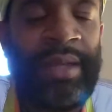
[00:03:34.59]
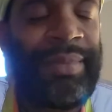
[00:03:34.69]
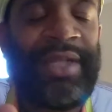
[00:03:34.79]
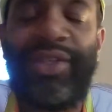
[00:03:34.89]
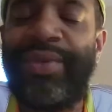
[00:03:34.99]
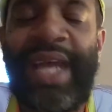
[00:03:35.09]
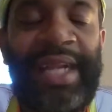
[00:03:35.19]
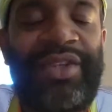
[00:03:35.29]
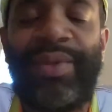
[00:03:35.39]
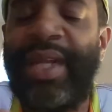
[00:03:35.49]
But do
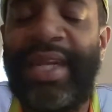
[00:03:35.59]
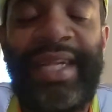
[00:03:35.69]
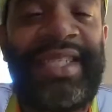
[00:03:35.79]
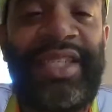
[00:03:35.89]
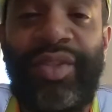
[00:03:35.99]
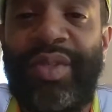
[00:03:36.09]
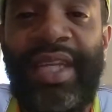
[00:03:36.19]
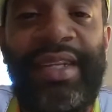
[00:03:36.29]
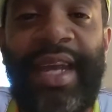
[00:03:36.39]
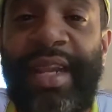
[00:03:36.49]
not do none of that shit you
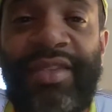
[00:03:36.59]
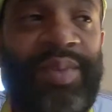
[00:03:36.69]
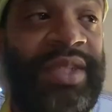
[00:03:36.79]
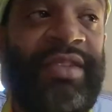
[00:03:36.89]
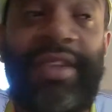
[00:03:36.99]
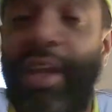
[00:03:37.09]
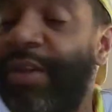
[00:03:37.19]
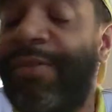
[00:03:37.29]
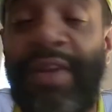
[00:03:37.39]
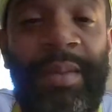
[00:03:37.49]
did in college, which is turn
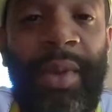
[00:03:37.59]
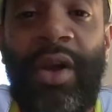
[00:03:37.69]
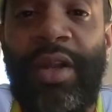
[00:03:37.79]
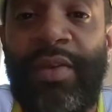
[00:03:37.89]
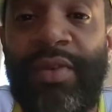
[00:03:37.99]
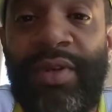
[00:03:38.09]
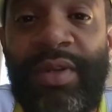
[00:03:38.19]
the fucking ball over.